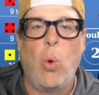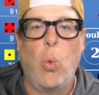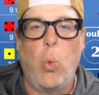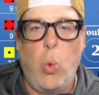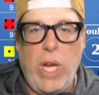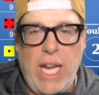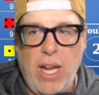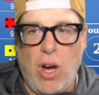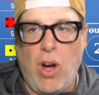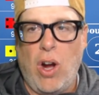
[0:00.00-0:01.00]
We
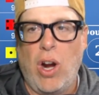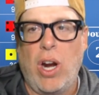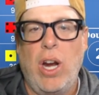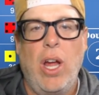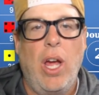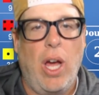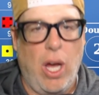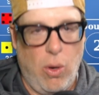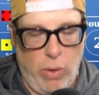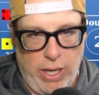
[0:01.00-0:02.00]
are
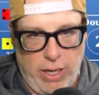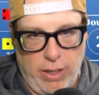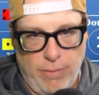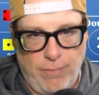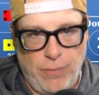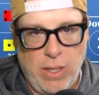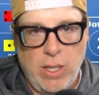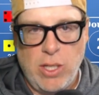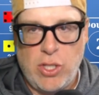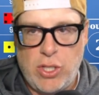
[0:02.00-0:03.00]
a winner.
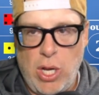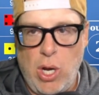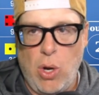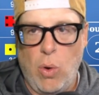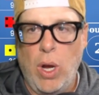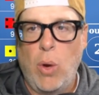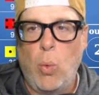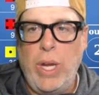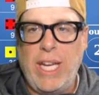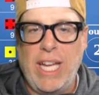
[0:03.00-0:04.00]
So
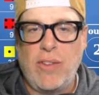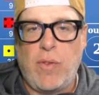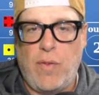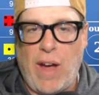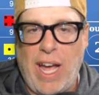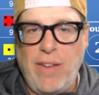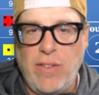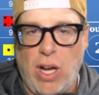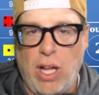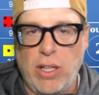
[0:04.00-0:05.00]
we get
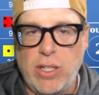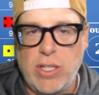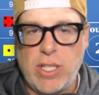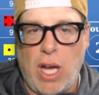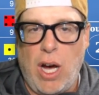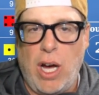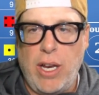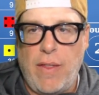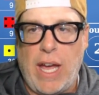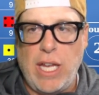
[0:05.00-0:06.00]
$5
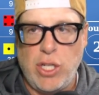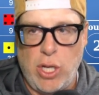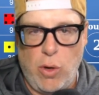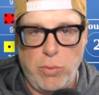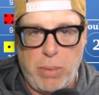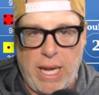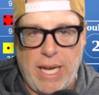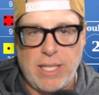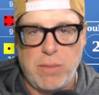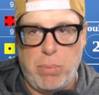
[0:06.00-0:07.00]
on that don't
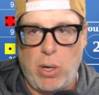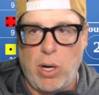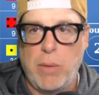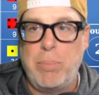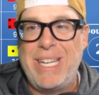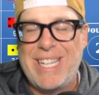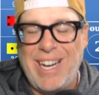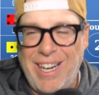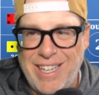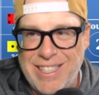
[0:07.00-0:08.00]
pass bar
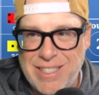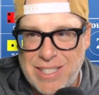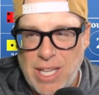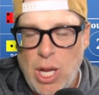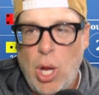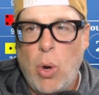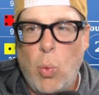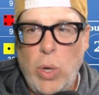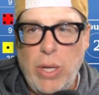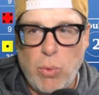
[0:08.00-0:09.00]
because
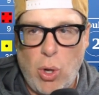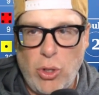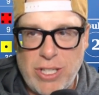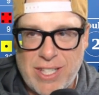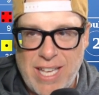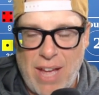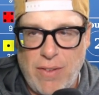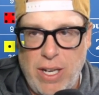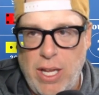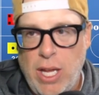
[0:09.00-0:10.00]
we rolled a
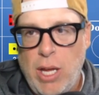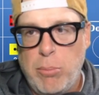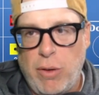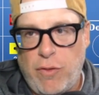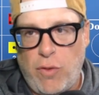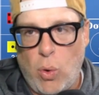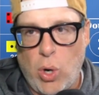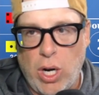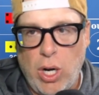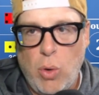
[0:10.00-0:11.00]
7
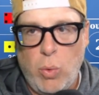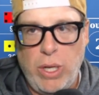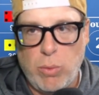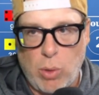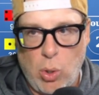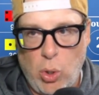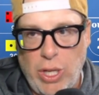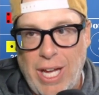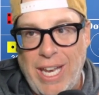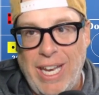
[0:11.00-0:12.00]
before we rolled
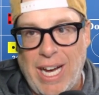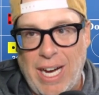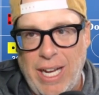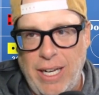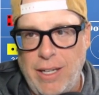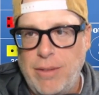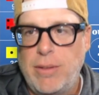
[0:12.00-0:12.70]
a 9.